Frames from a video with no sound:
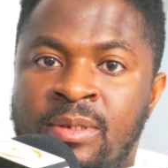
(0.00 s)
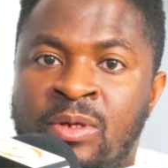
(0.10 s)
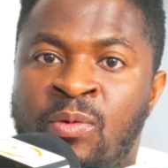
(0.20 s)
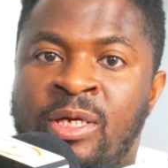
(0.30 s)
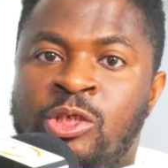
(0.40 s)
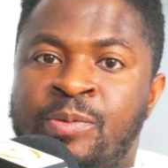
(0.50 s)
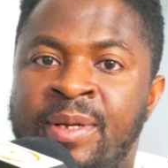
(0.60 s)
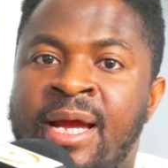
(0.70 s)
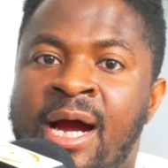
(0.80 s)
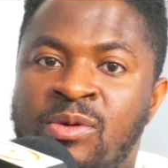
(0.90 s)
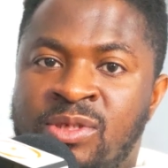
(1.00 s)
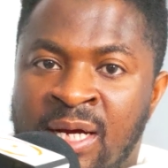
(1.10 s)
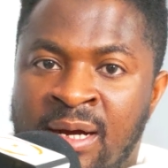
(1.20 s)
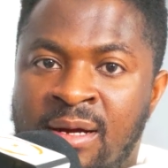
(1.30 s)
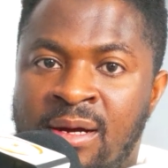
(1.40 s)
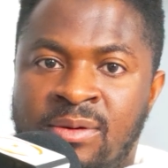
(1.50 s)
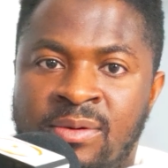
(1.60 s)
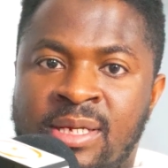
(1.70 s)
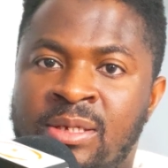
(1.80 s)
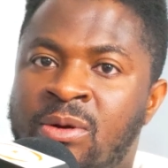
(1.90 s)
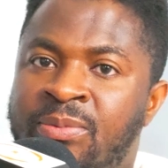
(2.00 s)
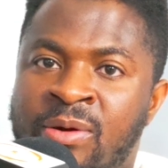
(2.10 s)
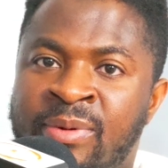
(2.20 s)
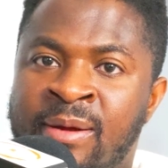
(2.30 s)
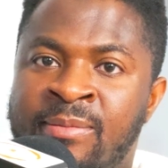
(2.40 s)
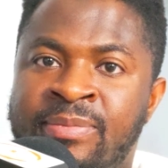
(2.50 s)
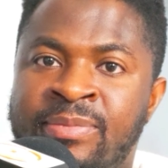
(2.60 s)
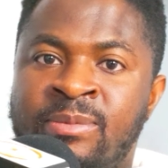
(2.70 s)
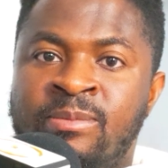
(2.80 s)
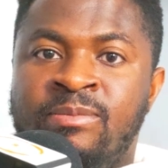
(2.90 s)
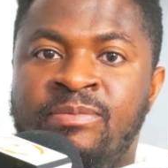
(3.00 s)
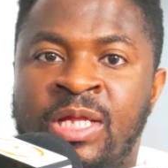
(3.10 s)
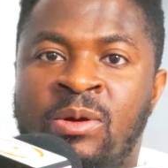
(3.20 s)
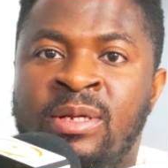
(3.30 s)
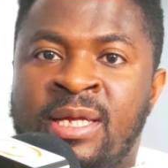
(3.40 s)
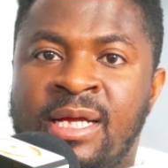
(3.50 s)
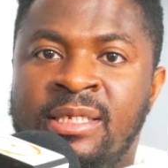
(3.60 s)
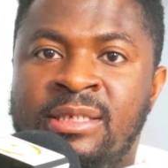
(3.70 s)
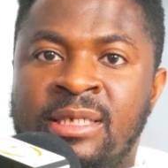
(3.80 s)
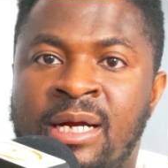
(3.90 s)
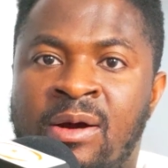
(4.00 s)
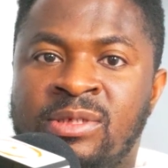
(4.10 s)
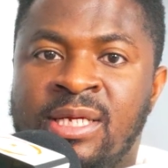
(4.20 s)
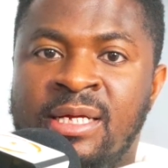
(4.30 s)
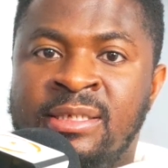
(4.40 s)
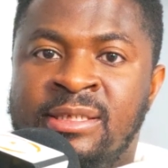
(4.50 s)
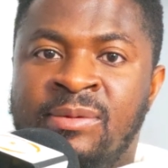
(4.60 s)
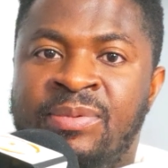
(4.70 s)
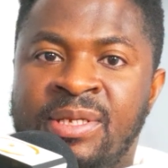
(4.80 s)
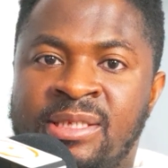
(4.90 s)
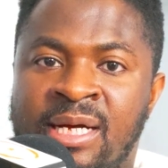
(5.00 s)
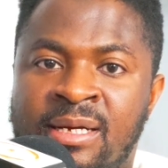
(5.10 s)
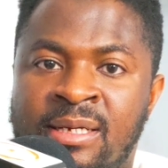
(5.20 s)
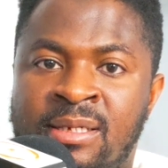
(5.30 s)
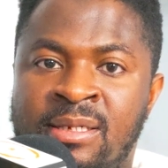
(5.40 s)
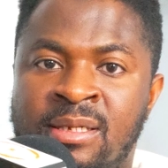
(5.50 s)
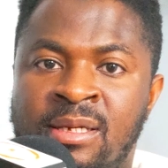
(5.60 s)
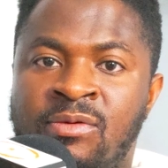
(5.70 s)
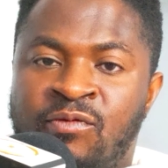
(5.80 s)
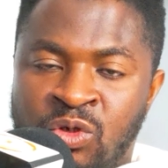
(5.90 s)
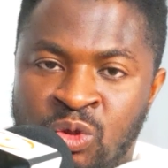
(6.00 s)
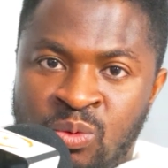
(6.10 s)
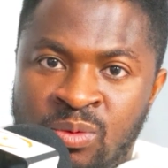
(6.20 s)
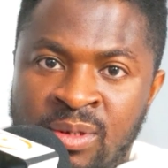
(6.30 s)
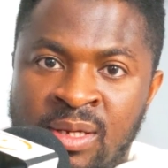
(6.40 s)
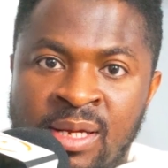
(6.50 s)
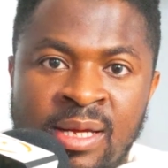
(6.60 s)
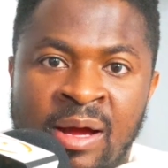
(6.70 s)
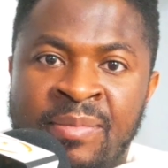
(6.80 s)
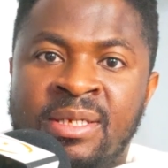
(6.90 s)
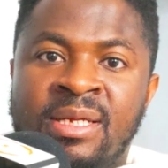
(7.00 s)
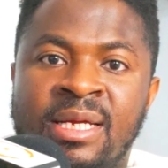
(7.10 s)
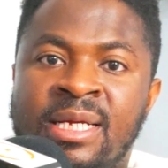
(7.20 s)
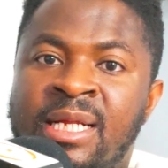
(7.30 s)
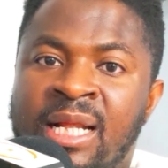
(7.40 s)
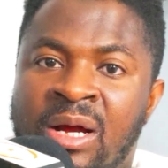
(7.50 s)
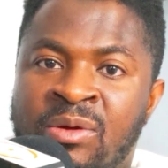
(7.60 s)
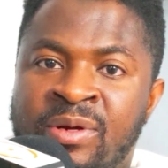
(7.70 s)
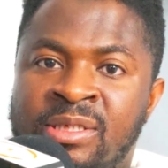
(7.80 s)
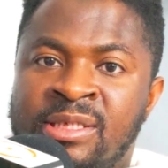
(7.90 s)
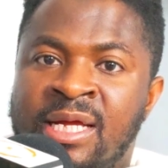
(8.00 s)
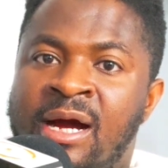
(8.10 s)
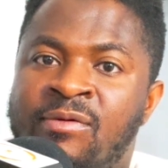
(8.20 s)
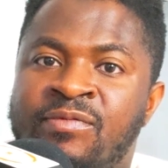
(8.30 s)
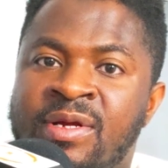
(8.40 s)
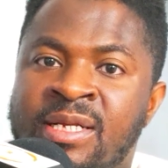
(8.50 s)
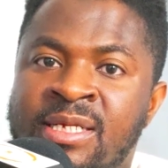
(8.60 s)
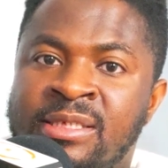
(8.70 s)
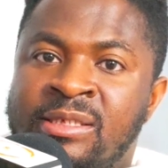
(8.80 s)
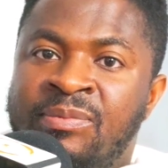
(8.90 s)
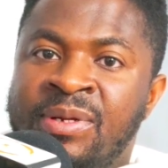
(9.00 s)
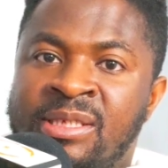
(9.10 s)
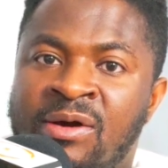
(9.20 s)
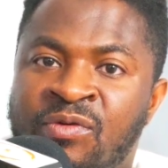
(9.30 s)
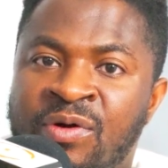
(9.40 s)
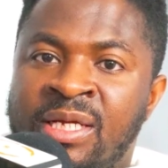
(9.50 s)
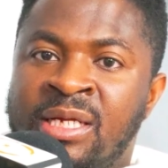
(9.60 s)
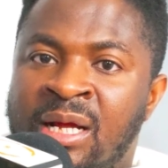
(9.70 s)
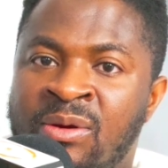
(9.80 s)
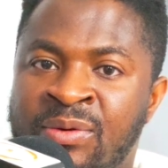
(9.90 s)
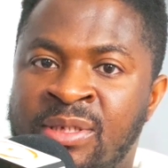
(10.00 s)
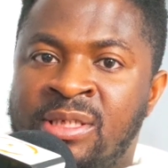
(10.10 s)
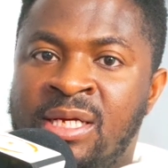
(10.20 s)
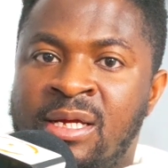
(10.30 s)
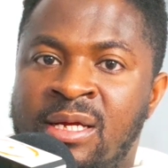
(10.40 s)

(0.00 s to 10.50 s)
you want to speak Hausa, okay, no problem. They will get Hausa interpreter for you. I mean, any language, they have any interpreter for any language.